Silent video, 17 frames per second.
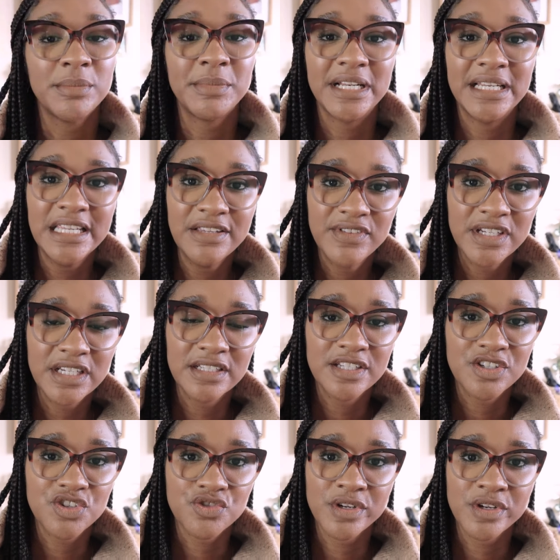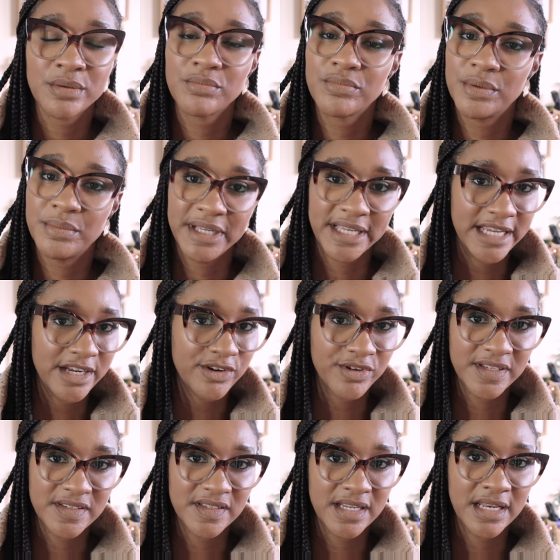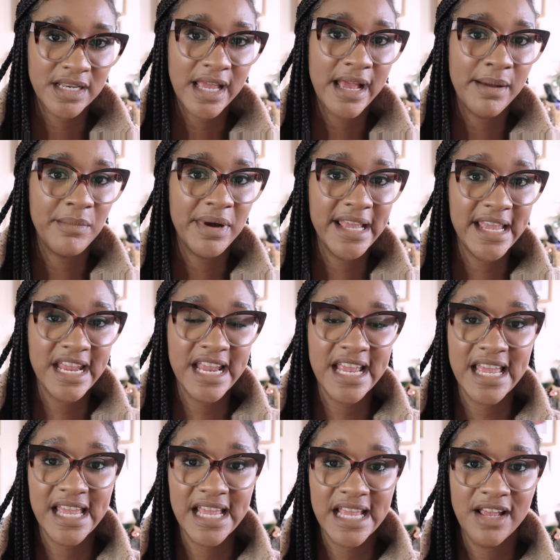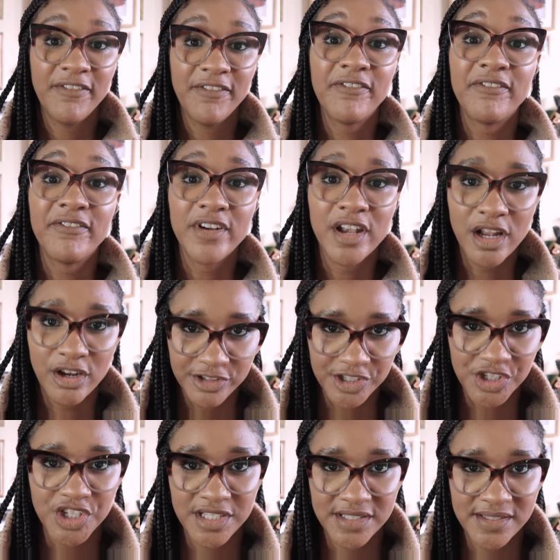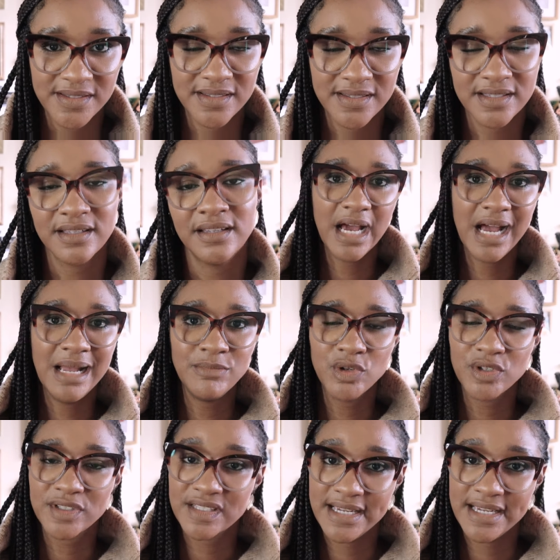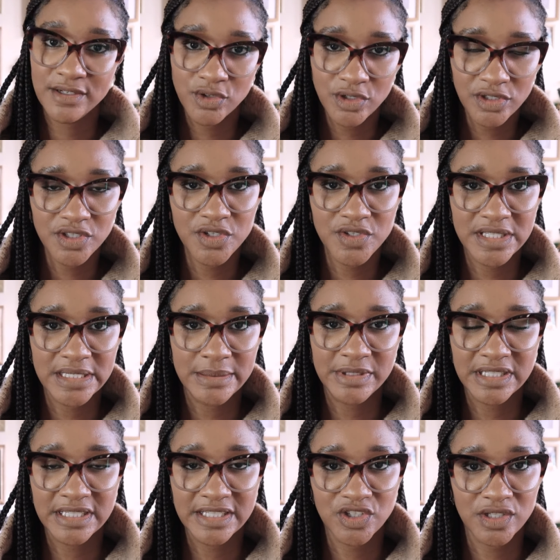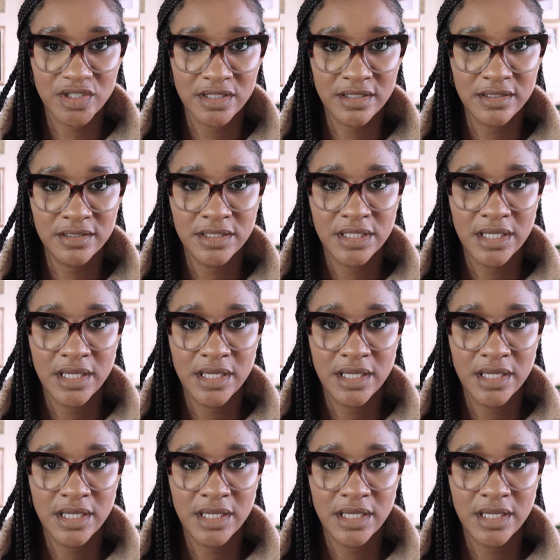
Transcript: Put my leave-in conditioner in, put my hair grease in and my hair flourishes. I'm not saying not to use deep conditioner.